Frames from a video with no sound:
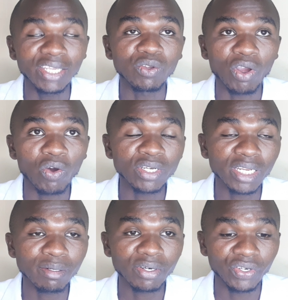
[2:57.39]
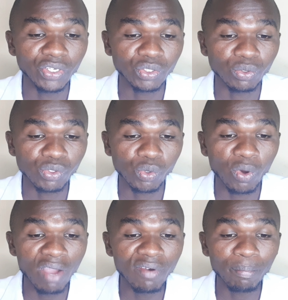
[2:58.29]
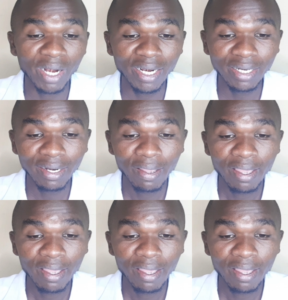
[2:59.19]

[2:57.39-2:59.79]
in your content creation. So have a plan